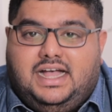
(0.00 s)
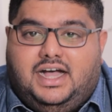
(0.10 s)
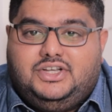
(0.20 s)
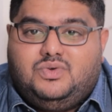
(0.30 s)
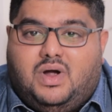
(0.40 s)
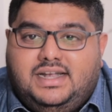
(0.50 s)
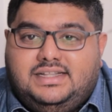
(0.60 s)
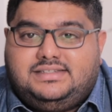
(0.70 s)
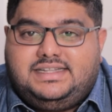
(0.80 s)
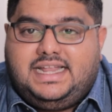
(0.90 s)
to
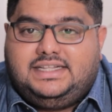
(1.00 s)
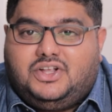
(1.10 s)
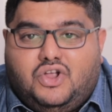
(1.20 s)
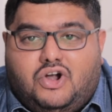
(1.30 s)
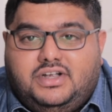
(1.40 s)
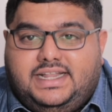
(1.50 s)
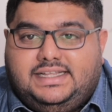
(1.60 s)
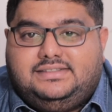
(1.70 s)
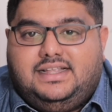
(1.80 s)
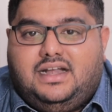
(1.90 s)
understand the
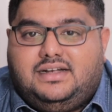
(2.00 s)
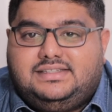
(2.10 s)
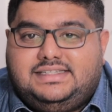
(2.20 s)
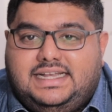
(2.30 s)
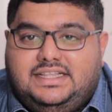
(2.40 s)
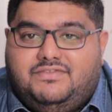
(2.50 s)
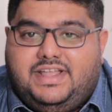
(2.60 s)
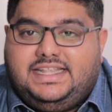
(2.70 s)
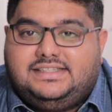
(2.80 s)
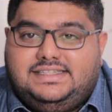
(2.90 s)
context and understand the
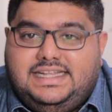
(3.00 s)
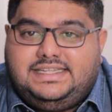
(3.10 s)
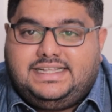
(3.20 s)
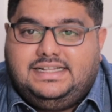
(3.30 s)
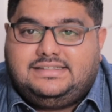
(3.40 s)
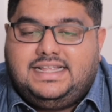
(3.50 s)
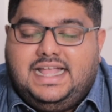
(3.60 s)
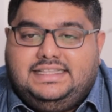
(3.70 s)
various details